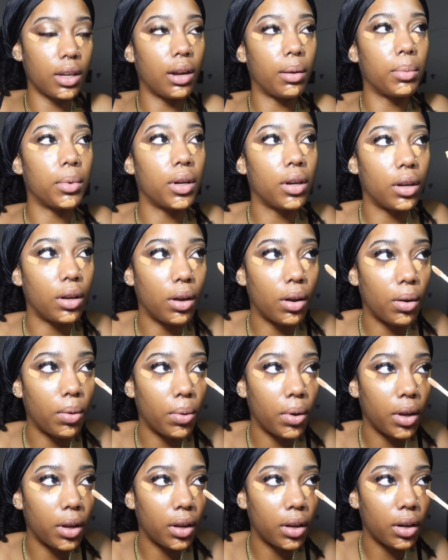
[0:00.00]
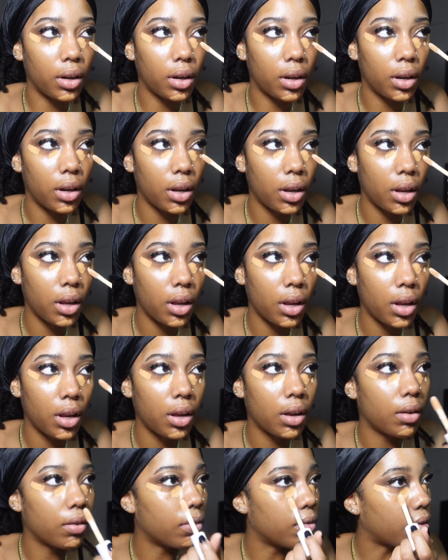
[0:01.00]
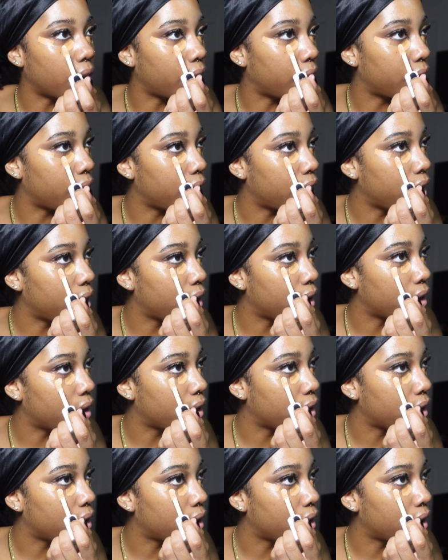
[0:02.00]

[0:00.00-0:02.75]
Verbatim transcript: and I'm gonna go in right in here